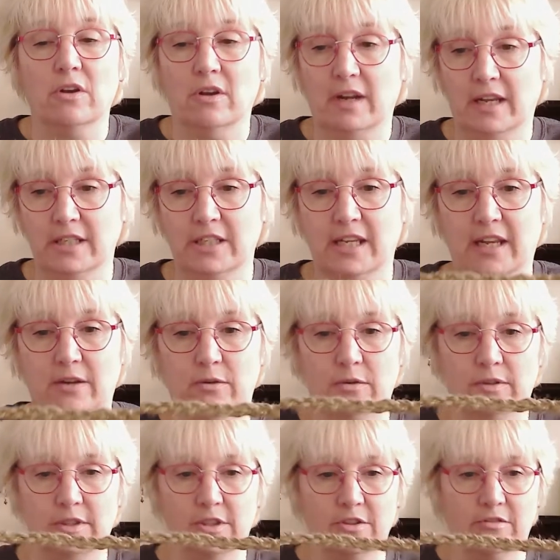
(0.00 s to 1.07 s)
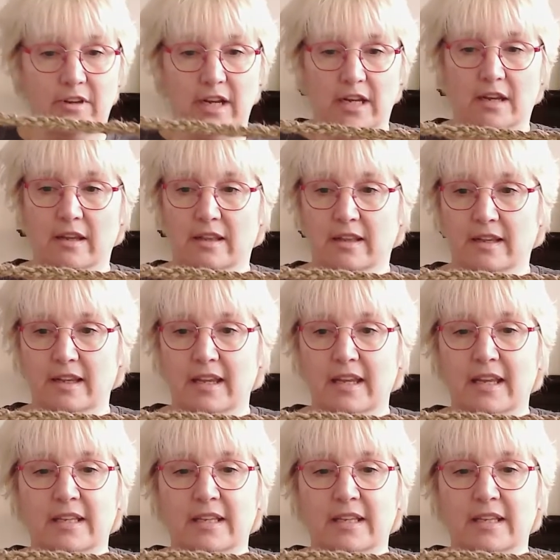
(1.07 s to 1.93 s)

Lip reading: You can't actually get it all on the screen either.